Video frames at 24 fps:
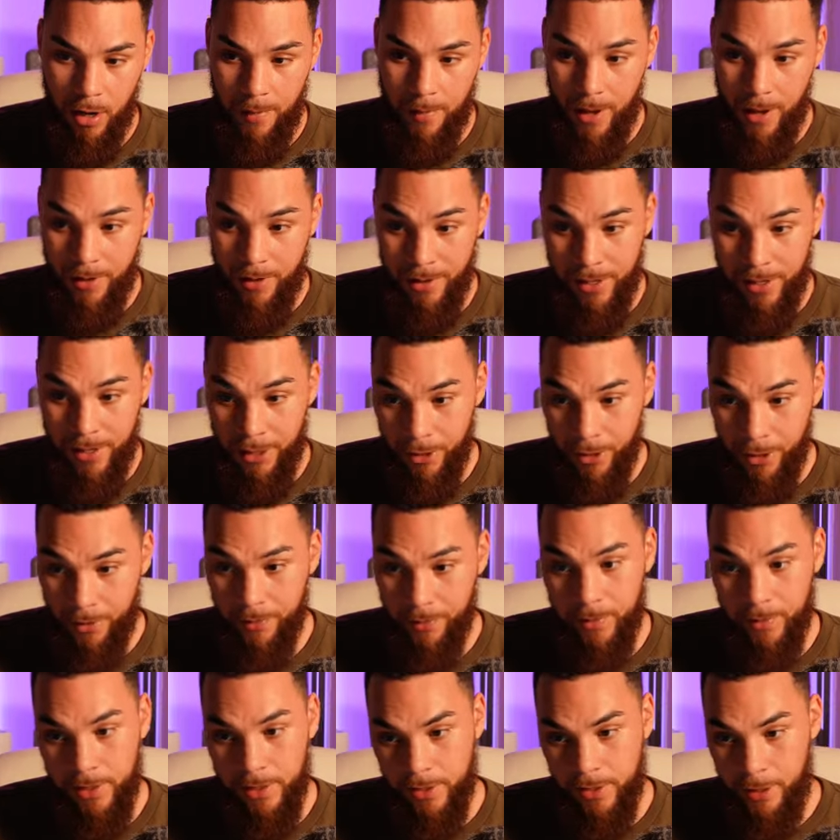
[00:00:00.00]
about here,
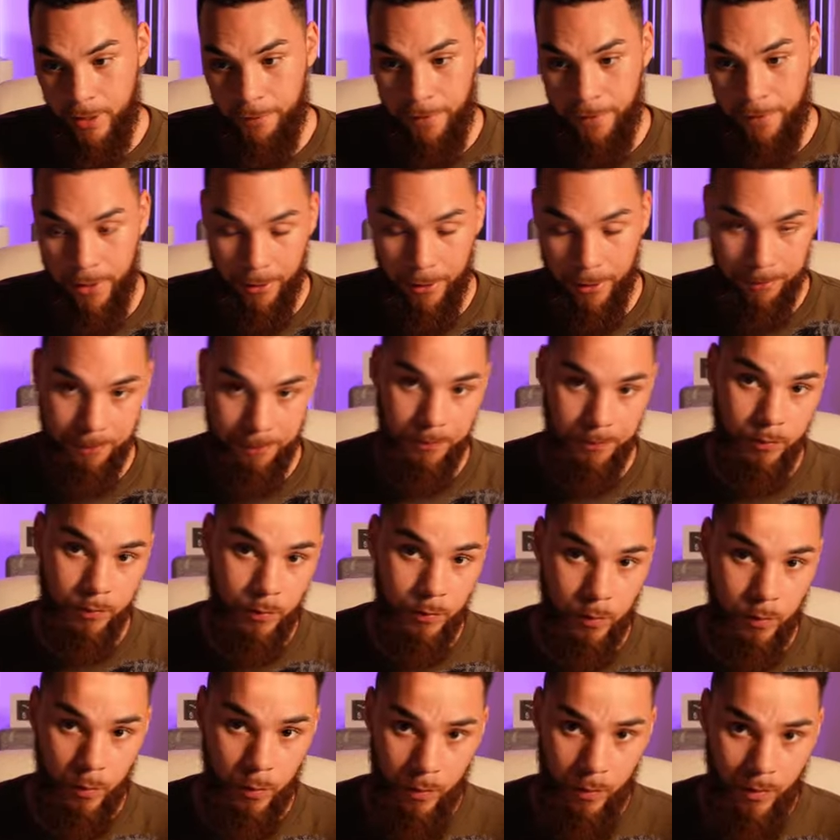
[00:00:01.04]
this stuff here.
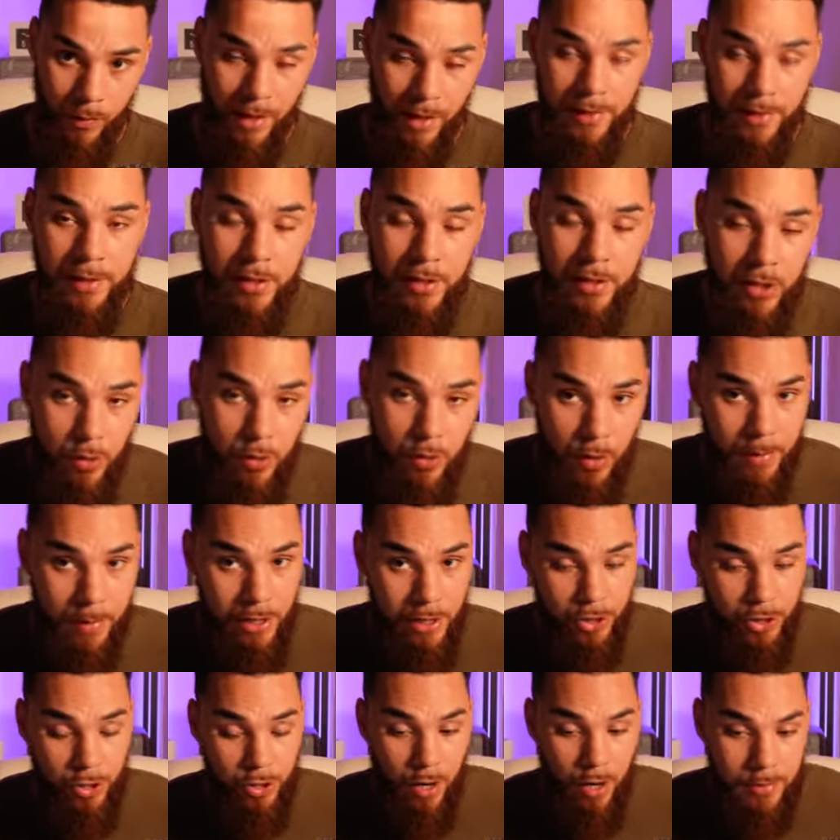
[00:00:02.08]
This is what
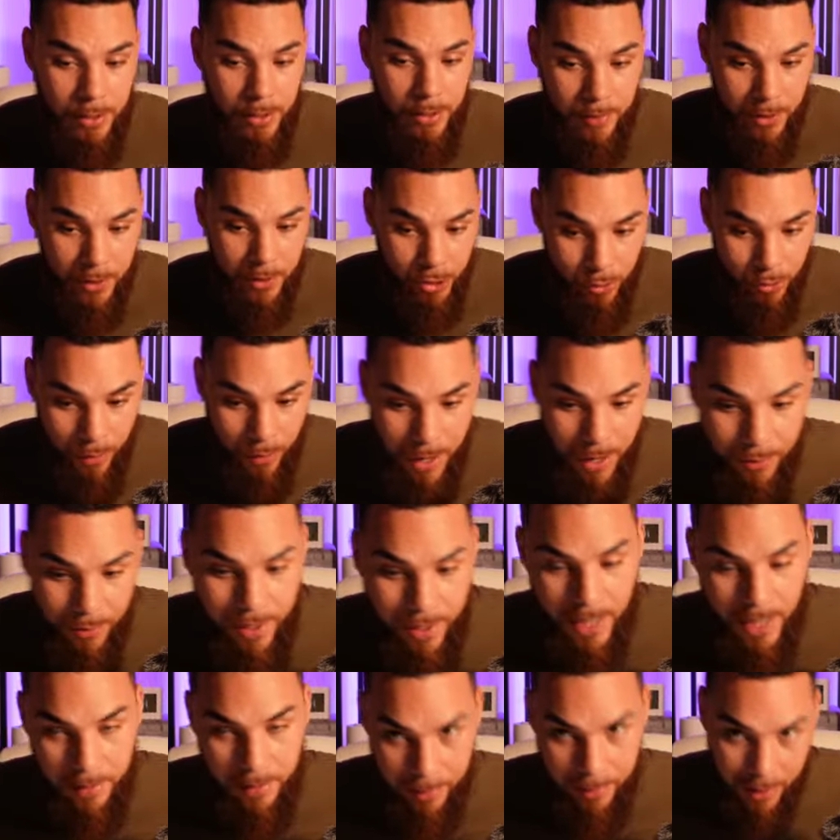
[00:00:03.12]
makes Sharbi special, right? We got
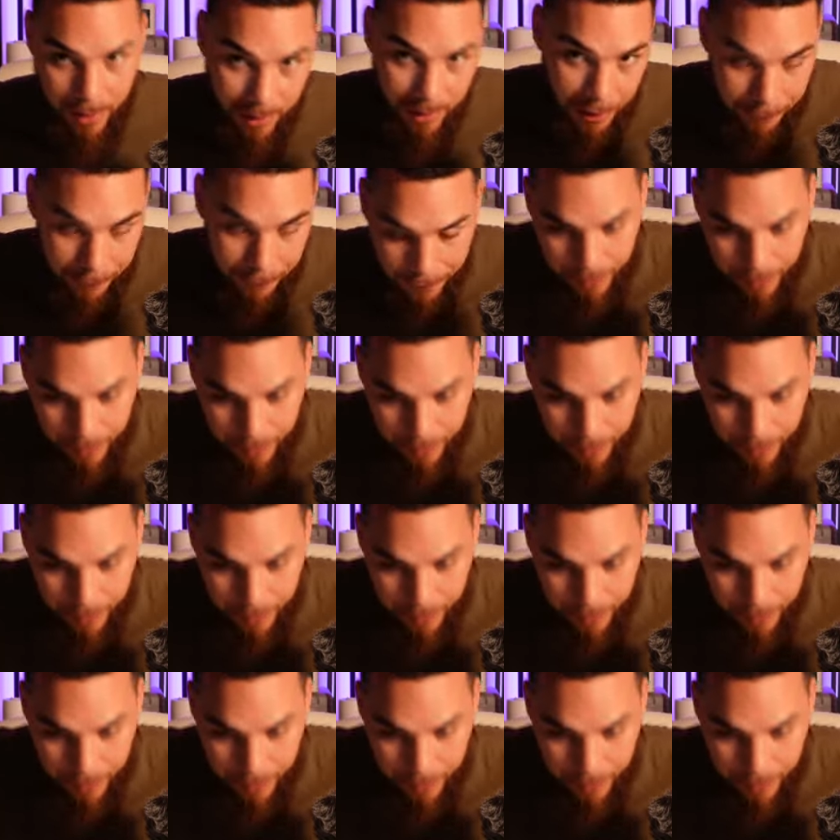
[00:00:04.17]
to buckle in for